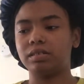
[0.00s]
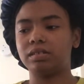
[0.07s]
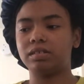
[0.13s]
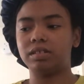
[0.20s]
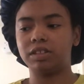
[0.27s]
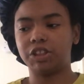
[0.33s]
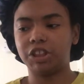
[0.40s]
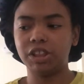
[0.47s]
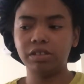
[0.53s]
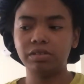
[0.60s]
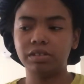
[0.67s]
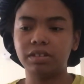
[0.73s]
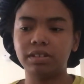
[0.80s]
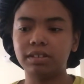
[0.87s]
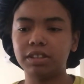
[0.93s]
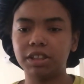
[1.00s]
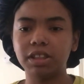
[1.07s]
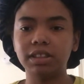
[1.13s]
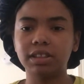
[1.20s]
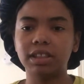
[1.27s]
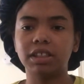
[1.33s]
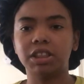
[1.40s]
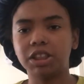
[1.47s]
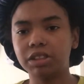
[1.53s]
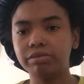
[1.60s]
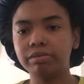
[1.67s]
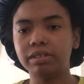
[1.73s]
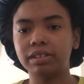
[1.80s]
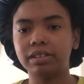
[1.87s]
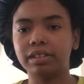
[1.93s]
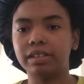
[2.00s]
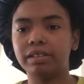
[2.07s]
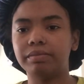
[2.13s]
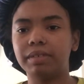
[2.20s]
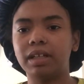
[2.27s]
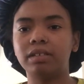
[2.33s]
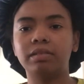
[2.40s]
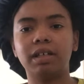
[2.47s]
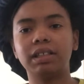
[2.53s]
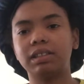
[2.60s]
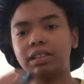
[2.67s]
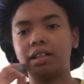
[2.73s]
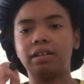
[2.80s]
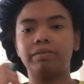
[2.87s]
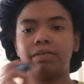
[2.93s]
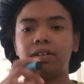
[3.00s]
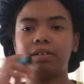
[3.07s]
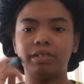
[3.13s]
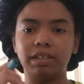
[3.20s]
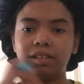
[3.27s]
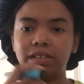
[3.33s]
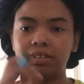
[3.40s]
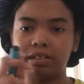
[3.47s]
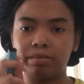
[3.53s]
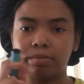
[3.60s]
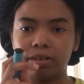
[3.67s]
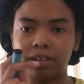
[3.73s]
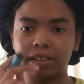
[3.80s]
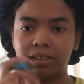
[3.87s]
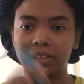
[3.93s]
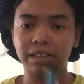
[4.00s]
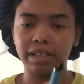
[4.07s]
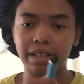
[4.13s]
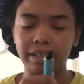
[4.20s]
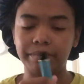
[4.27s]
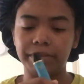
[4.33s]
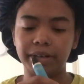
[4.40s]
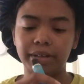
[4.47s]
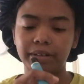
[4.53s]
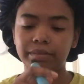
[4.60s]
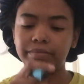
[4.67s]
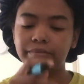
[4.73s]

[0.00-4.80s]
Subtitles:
And she said she was asleep. I know I said I wasn't gonna hit this Marcus is dead, but